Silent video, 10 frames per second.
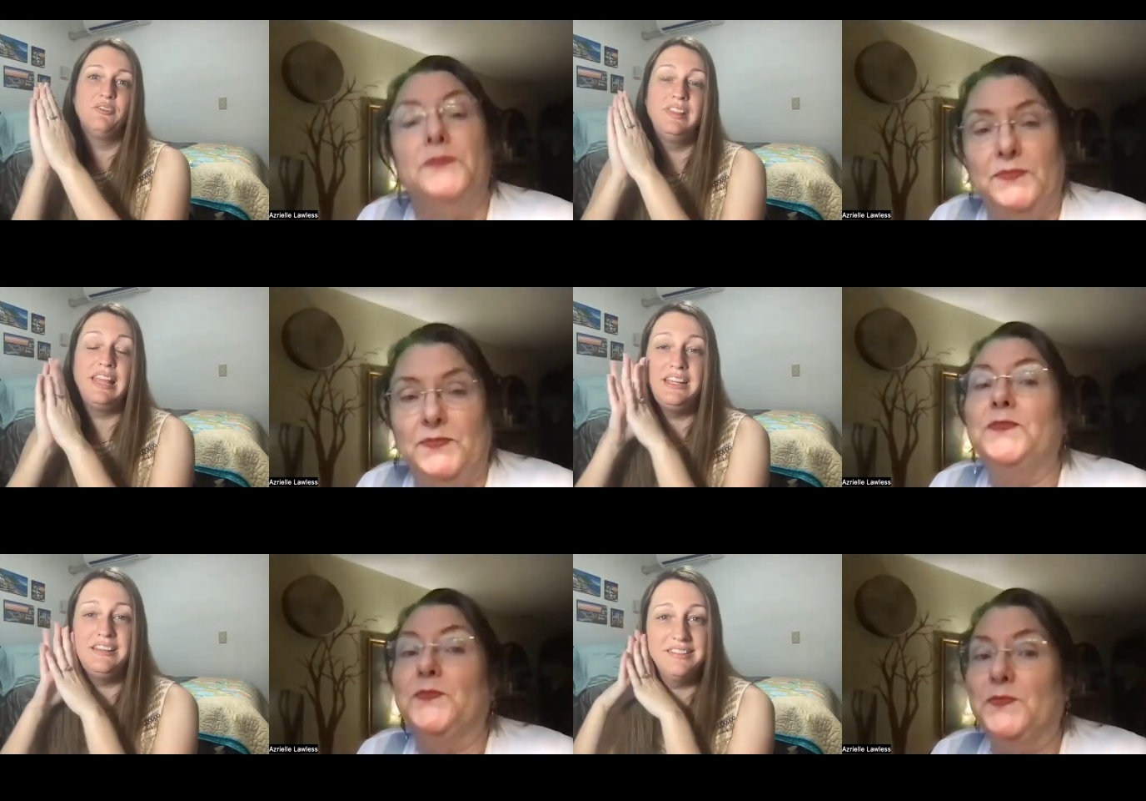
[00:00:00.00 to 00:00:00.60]

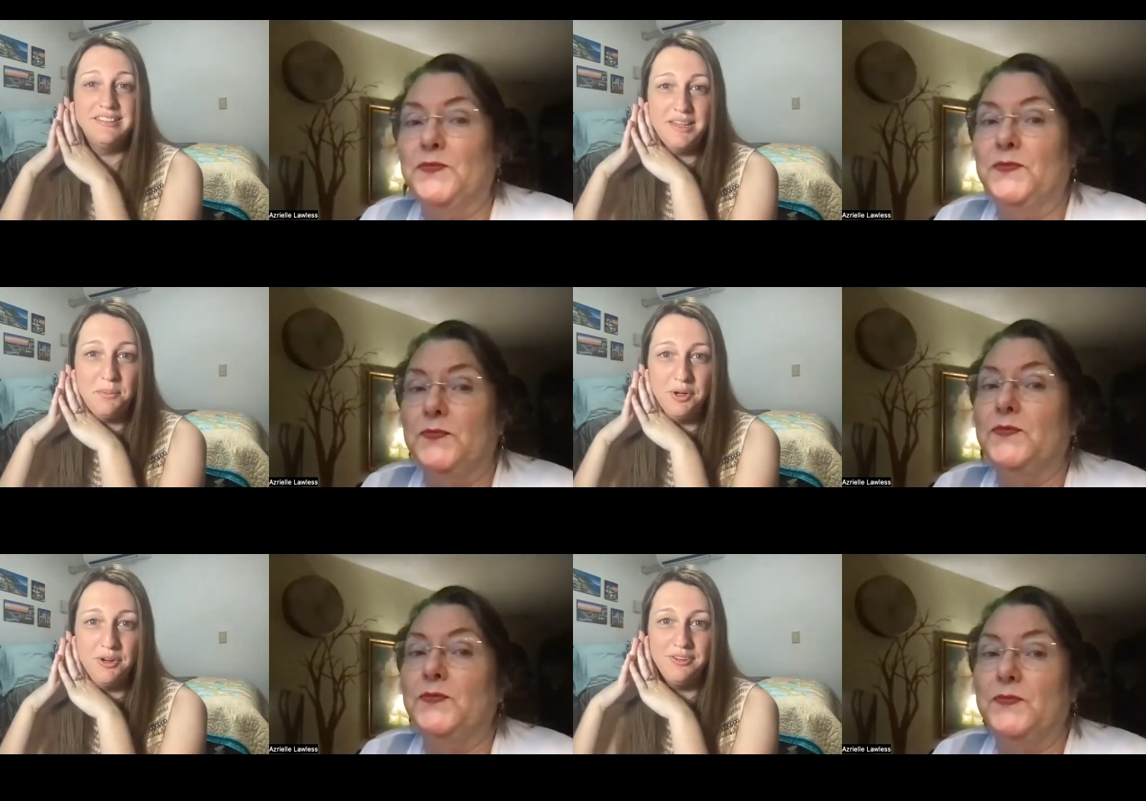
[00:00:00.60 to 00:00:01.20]
Speaker 1: late
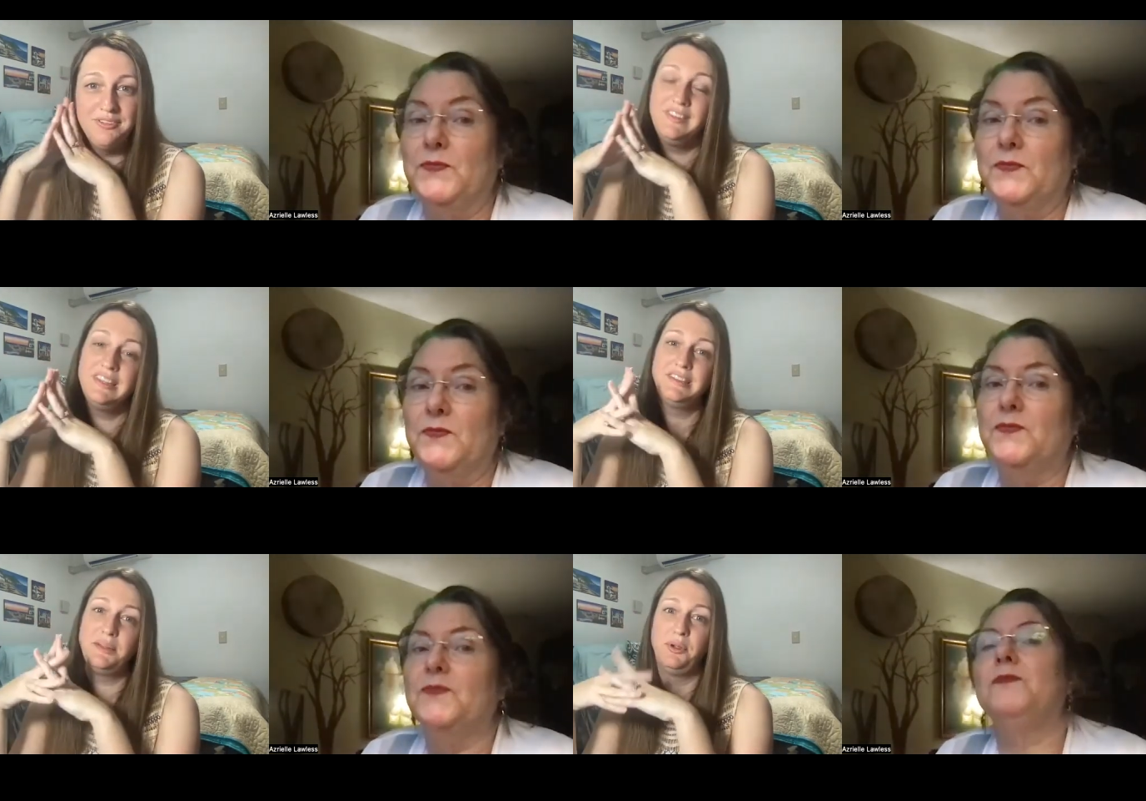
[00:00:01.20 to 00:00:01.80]
summer this
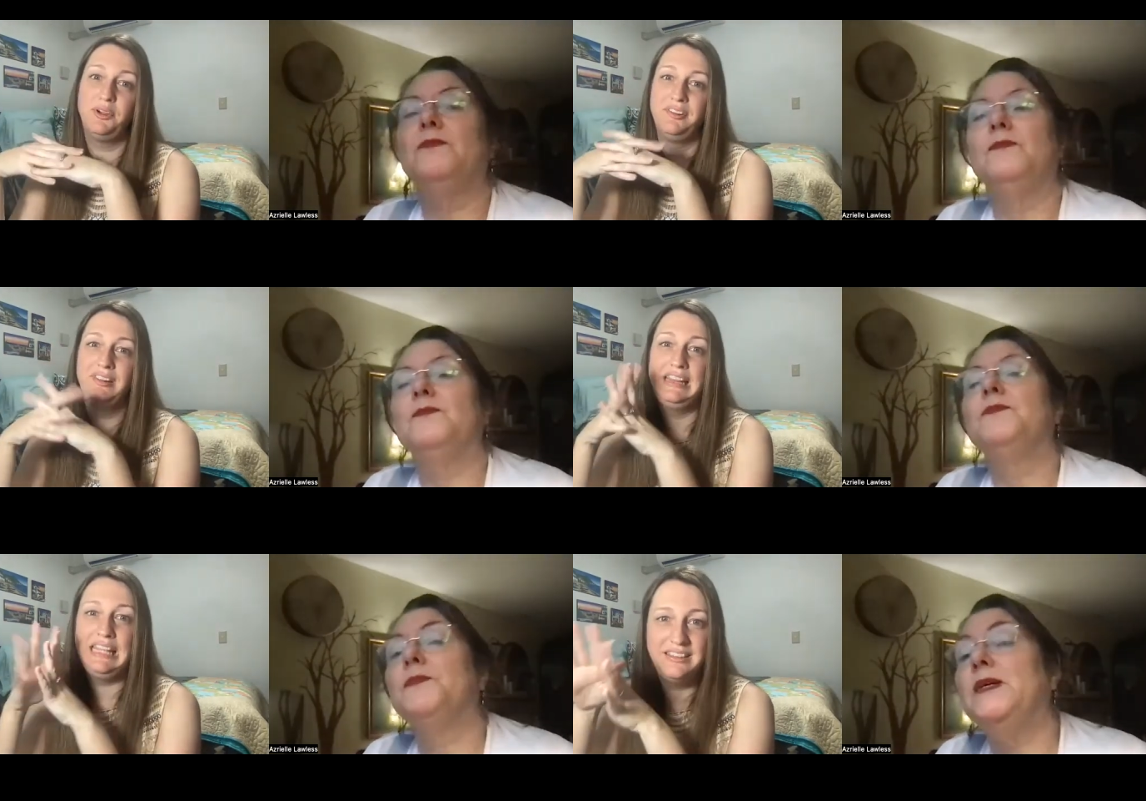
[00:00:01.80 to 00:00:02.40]
summer
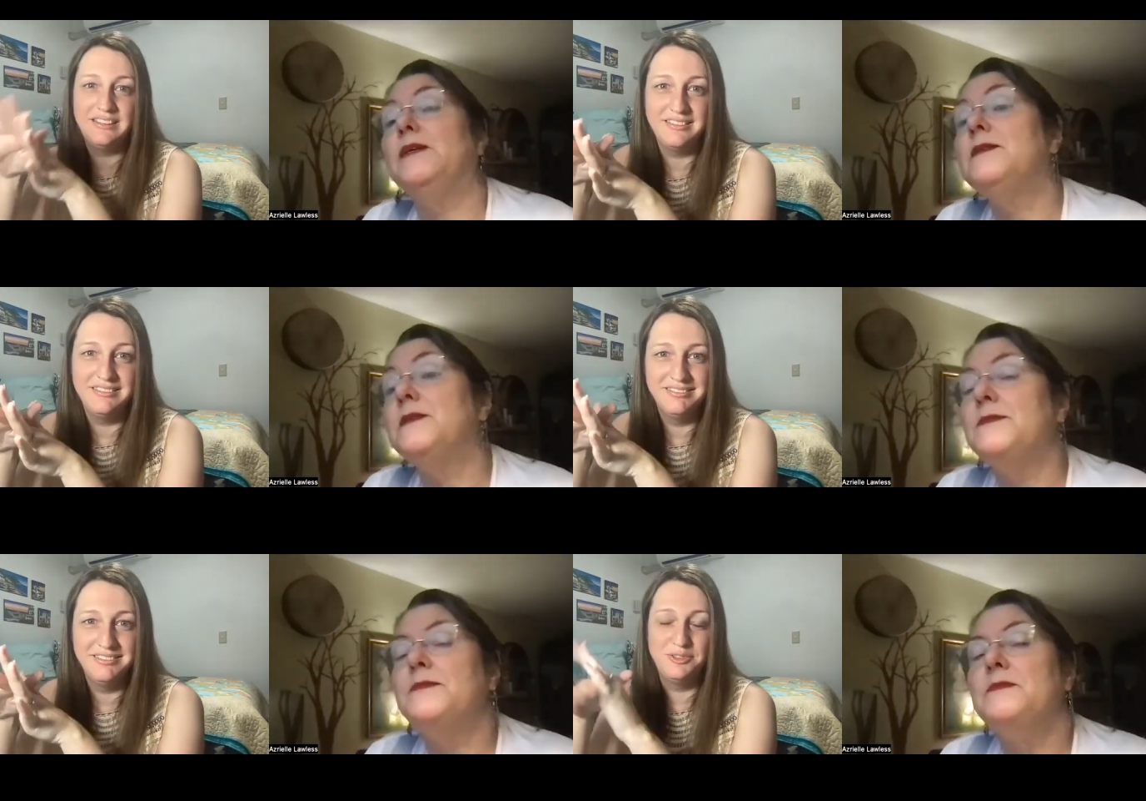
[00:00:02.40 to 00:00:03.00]
late yes.
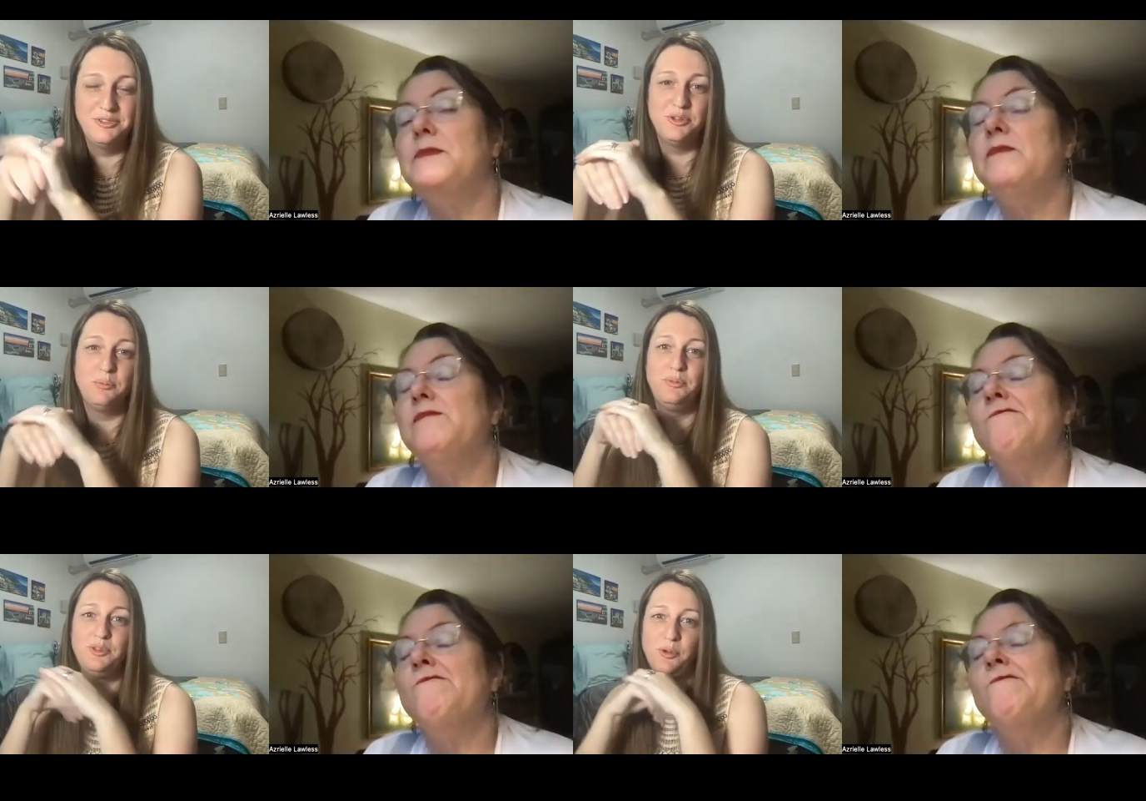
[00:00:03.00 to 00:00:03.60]
don't
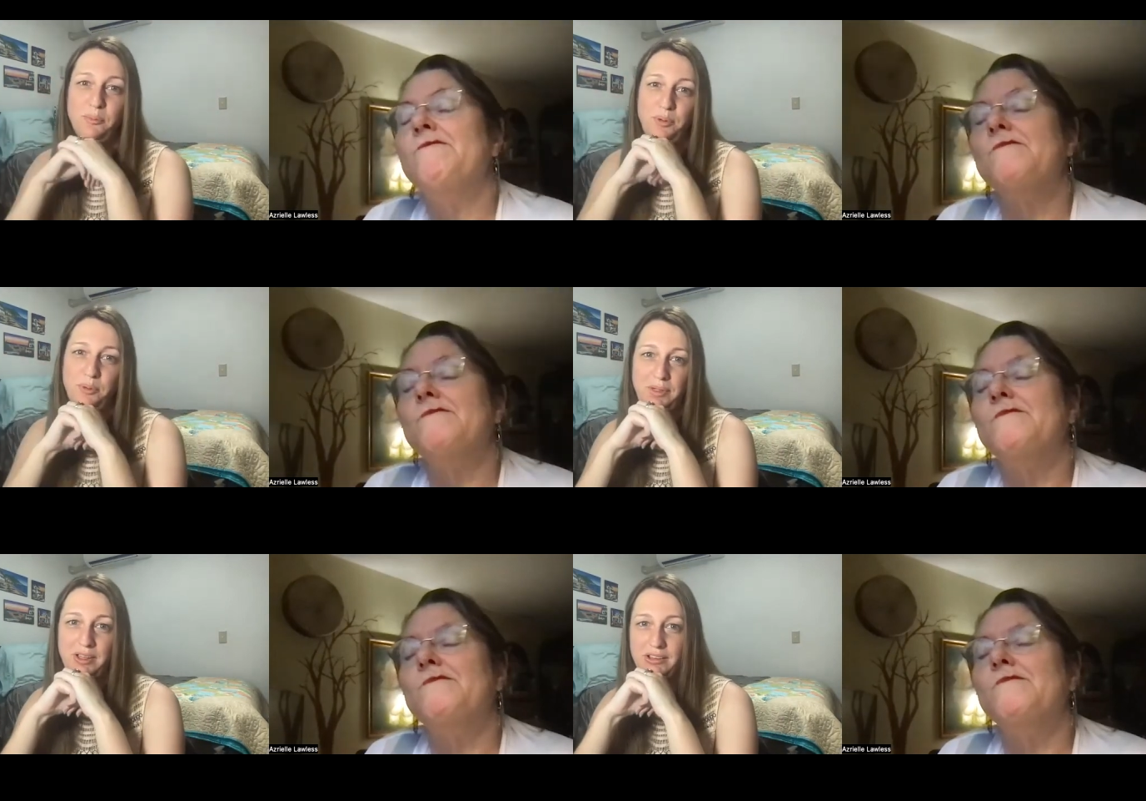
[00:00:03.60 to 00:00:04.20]
don't put
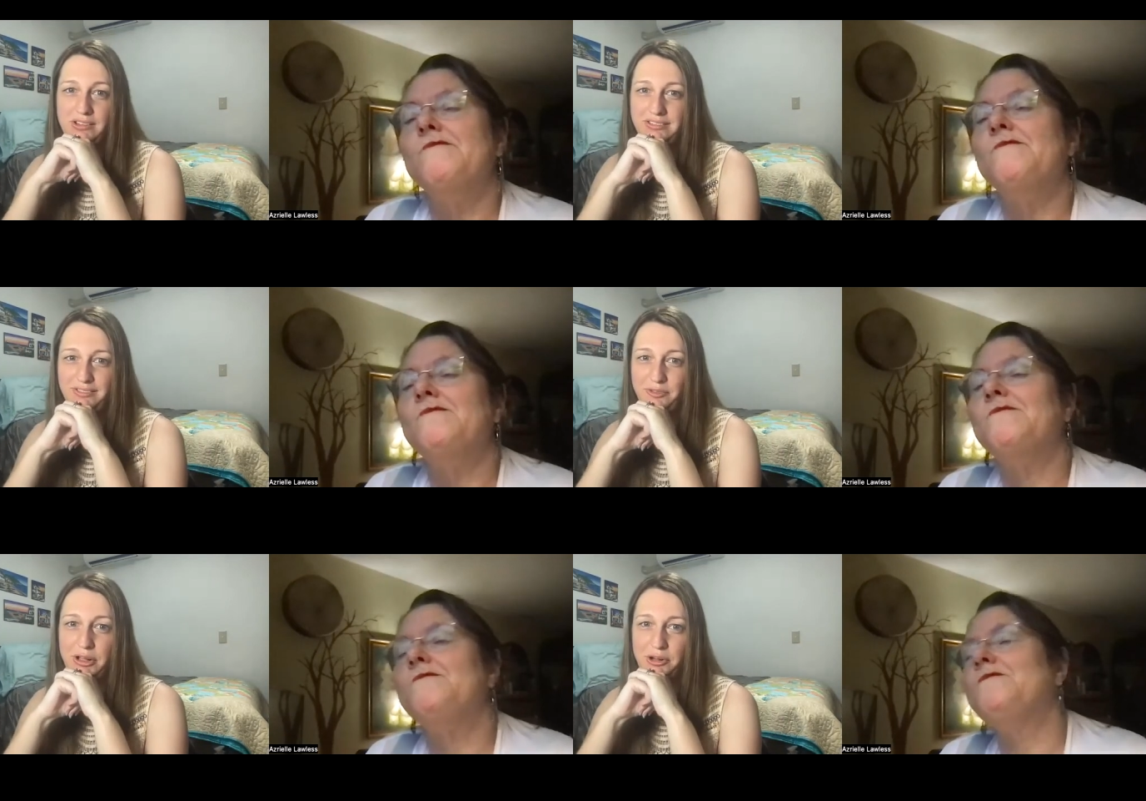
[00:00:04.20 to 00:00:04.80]
me on
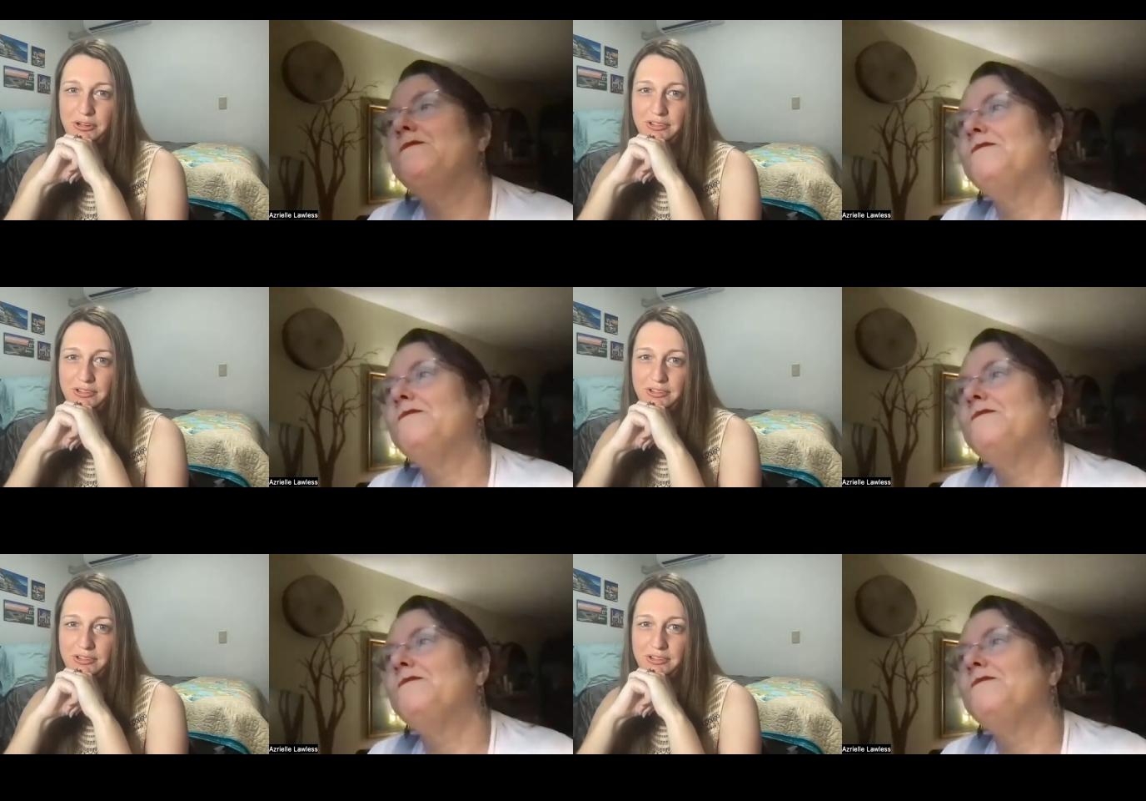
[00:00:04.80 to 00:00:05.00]
record